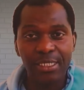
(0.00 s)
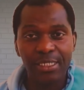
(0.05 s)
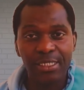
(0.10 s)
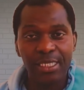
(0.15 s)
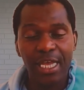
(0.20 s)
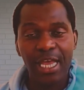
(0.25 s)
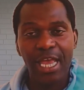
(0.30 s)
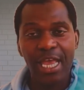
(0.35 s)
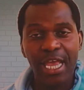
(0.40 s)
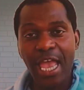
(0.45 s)

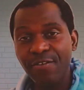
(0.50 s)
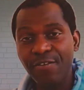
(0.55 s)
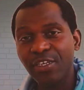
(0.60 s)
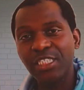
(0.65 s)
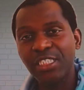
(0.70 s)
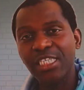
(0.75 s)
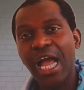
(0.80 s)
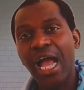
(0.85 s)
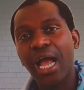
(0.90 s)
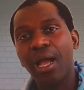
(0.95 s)
Every
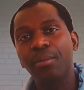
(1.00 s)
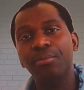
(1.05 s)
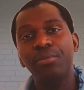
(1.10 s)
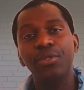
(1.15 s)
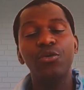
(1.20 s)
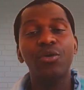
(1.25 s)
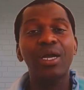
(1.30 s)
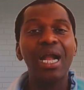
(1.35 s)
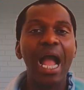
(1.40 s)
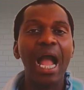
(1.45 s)
time you
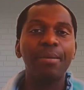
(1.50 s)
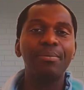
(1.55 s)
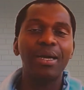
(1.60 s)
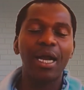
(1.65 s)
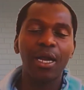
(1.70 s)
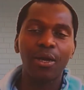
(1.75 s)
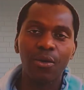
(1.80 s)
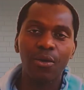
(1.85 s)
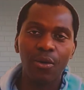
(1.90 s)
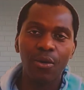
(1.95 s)
come
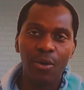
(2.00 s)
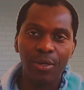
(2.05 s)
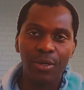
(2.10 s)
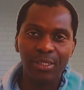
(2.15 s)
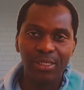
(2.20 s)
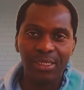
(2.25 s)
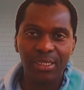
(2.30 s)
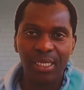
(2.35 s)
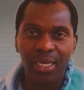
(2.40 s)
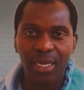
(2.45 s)
across
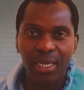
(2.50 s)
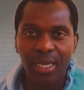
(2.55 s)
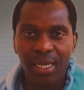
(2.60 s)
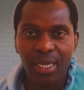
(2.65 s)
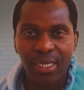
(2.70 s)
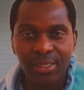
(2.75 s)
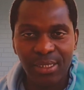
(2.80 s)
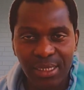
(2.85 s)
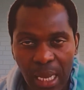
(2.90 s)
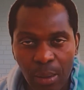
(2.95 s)

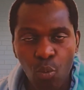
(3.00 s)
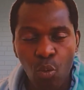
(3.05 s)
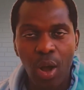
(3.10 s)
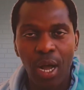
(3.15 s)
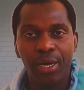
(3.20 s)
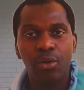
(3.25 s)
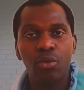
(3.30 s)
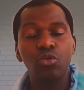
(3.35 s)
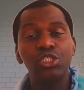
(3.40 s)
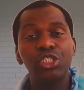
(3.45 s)
someone who
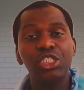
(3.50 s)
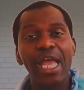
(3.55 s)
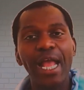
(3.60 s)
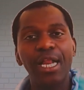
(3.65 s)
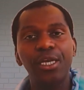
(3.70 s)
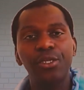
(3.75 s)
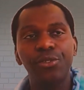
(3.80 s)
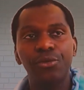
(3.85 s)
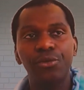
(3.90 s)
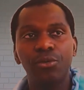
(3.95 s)
tells
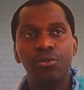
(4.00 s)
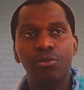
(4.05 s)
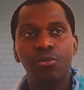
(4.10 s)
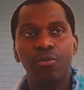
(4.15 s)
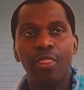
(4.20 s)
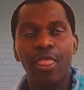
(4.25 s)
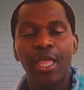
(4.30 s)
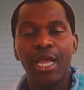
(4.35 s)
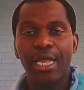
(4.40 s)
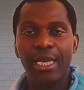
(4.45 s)
you
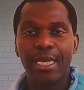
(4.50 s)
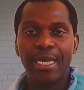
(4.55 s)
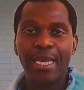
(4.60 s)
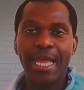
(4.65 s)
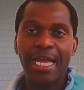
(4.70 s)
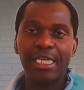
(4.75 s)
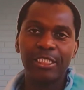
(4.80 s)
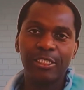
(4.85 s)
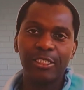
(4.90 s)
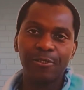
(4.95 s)
that
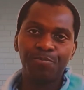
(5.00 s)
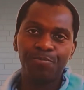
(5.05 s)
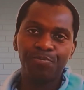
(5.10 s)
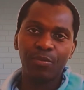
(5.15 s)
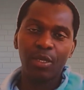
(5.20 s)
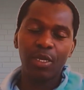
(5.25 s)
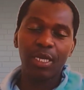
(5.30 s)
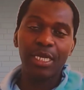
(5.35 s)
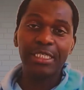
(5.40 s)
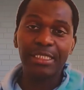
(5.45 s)

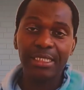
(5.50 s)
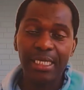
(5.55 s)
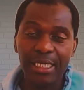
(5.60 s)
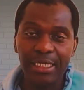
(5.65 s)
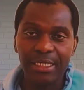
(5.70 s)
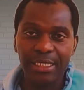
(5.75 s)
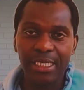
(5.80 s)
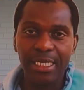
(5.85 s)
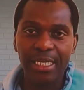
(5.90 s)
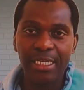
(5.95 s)
Christianity
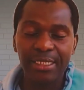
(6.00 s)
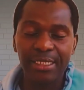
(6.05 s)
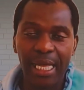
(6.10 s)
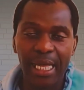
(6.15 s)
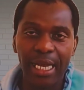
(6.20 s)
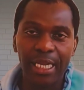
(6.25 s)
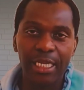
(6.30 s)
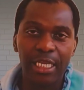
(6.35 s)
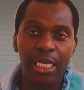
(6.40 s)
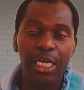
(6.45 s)
started
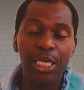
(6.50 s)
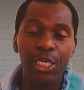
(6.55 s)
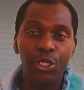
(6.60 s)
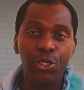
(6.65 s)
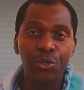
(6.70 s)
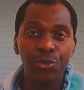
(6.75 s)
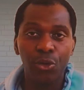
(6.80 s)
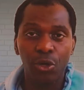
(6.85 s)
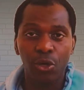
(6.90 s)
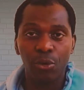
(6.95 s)
in
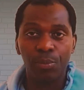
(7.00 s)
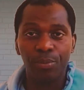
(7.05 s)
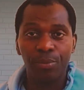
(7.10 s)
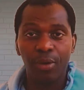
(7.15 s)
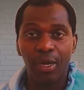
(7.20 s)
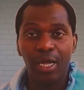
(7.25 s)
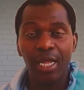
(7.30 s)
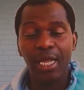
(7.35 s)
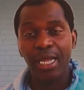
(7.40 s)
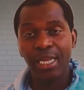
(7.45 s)
Europe,
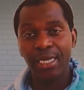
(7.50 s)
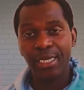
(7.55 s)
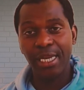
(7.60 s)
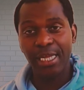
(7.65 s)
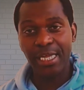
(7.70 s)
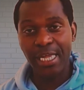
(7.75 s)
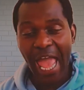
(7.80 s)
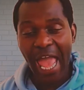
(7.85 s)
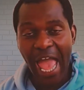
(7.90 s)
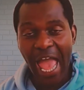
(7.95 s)
they
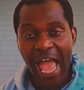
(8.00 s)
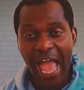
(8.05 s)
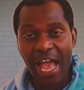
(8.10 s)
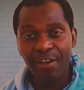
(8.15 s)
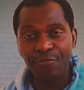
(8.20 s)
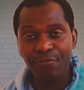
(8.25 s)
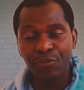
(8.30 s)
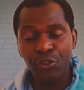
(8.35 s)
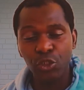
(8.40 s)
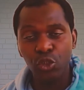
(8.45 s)
have to
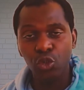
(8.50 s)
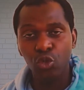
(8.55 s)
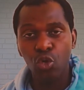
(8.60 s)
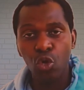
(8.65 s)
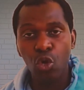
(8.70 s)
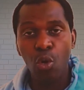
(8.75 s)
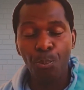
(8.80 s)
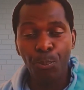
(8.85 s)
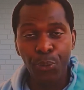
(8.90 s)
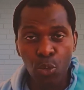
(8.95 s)

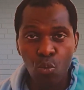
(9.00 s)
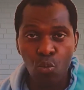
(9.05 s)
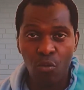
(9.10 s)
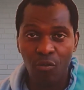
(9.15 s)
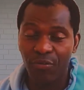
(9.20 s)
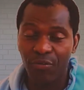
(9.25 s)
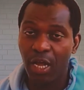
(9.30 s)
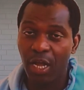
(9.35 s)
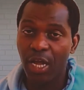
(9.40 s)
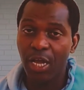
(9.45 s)
prove
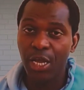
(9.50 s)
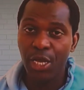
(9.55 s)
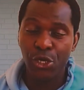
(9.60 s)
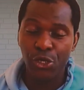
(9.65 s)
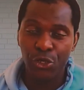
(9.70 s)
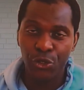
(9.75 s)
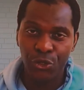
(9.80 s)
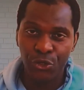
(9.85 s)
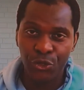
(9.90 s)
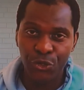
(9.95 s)

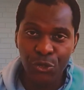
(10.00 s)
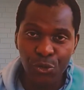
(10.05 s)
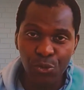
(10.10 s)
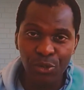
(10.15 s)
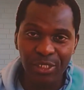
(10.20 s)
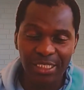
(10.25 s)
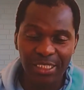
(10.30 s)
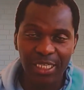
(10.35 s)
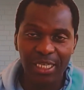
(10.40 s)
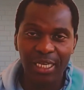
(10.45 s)

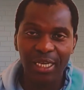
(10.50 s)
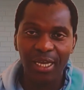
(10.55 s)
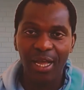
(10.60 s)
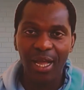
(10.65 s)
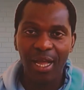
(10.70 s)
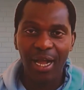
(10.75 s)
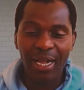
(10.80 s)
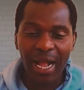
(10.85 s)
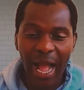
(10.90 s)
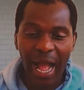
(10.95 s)
using
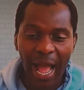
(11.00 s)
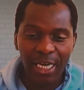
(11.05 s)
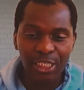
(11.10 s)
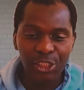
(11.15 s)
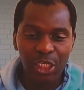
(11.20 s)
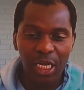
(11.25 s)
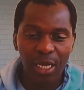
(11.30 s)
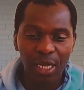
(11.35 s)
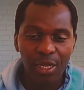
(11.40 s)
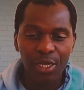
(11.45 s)
culture,
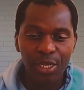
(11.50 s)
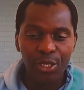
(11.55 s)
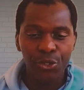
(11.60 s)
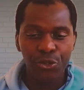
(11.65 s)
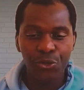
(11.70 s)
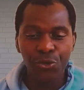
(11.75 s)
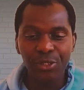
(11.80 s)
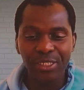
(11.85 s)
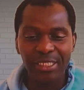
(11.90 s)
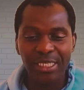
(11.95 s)

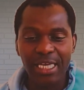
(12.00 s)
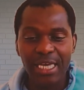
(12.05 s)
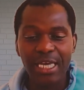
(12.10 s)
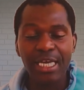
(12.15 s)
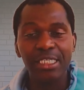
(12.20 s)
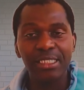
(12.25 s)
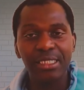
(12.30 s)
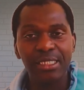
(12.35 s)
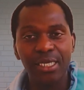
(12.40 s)
using history,